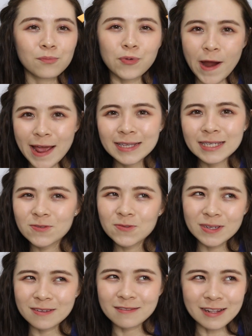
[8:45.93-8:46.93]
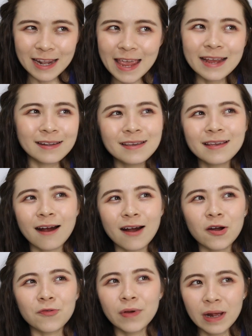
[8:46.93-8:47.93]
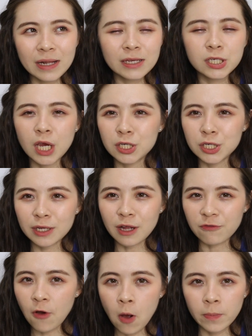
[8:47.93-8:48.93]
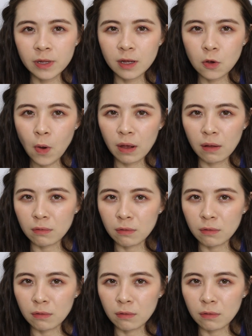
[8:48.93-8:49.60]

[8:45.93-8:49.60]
brands lately are really changing their formula quite a